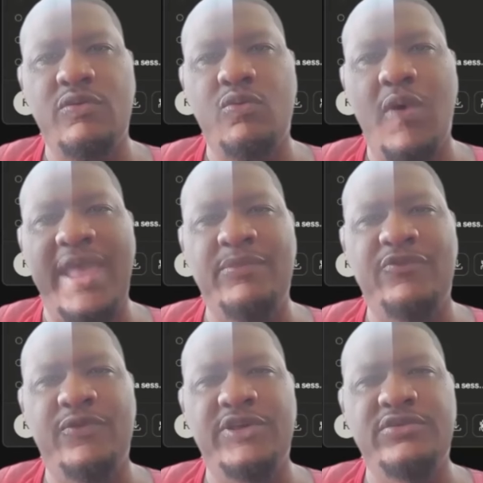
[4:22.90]
Wait
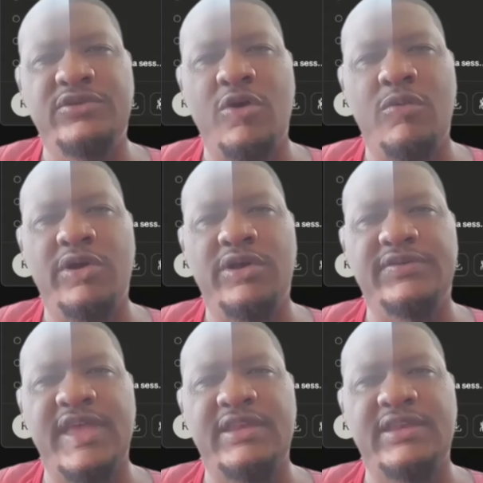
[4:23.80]
before you do Cowork,
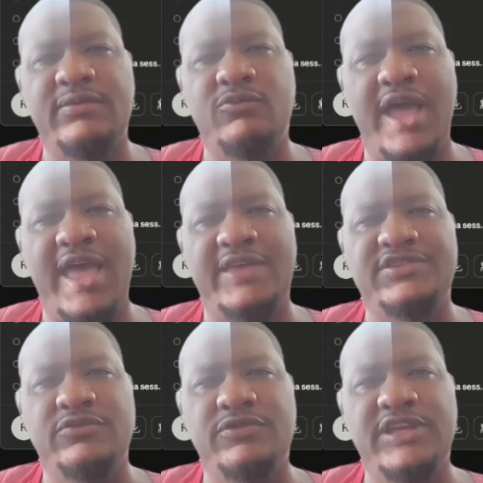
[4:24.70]
because that will
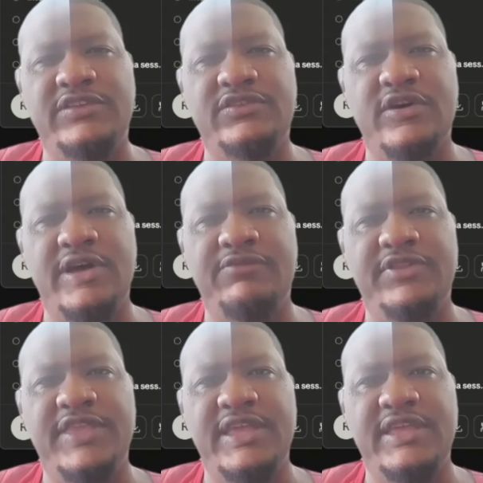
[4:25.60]
ask you to reinstall
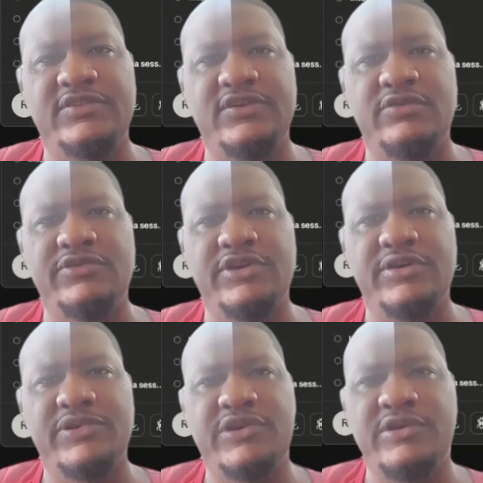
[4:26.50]
everything and start over your
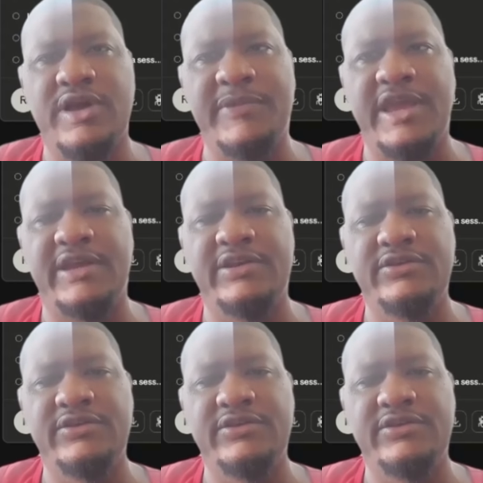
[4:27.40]
computer. I'm not going to